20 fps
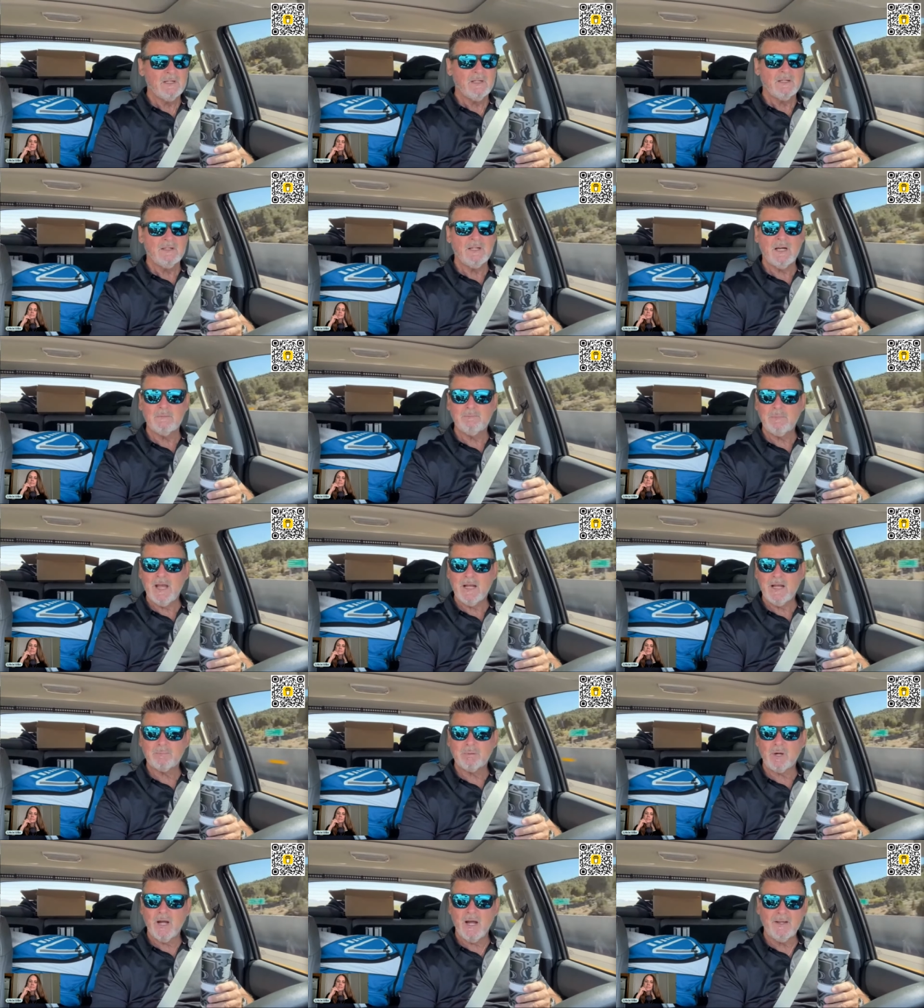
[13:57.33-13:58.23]
nutbag
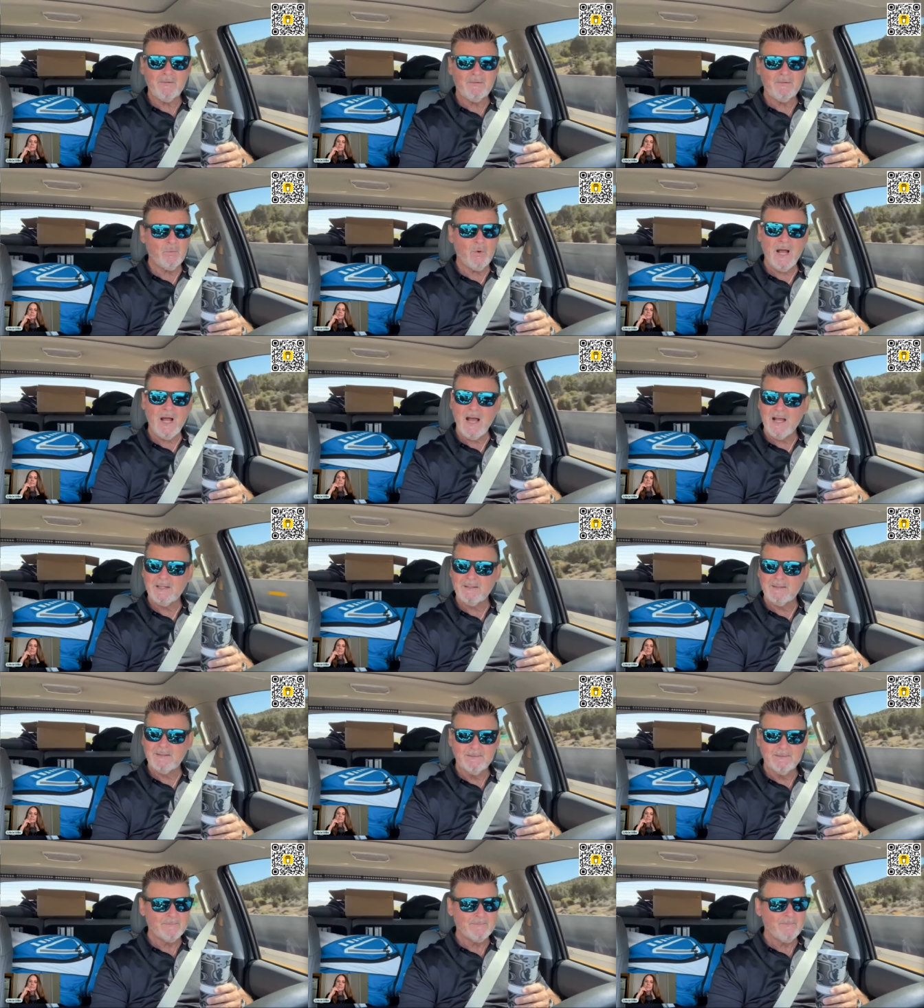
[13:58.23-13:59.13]
price. What
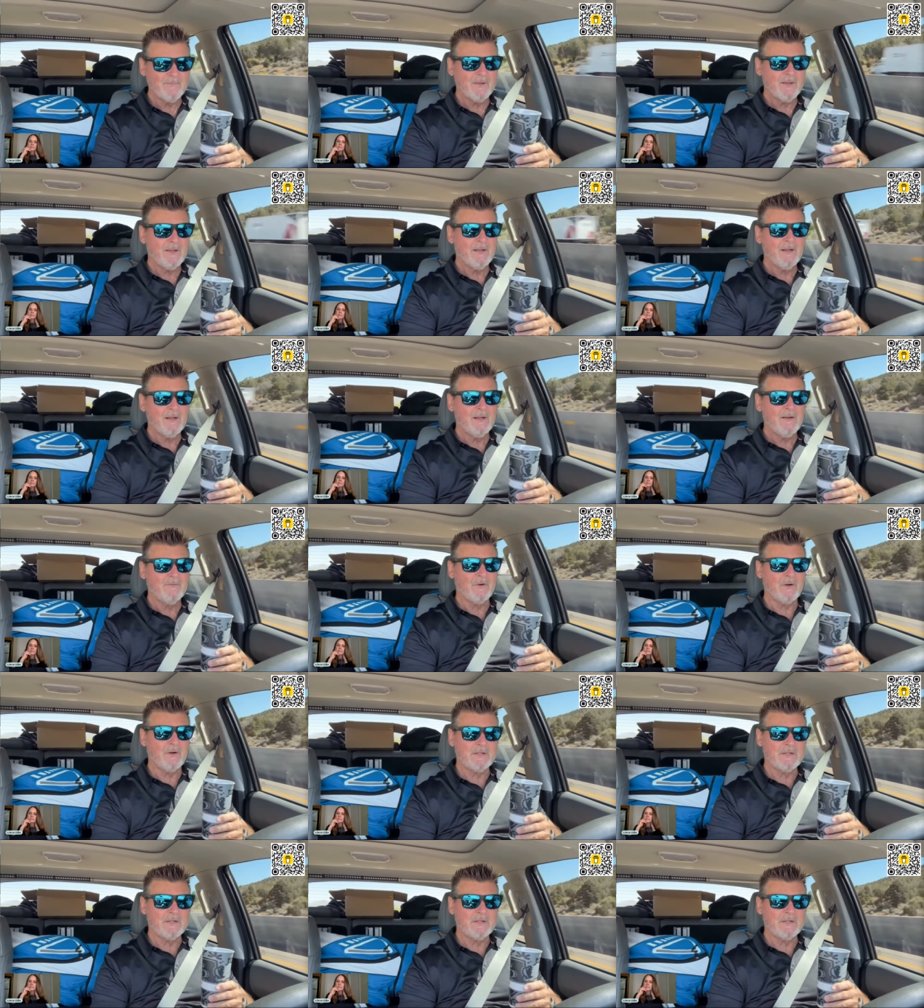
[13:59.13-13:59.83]
for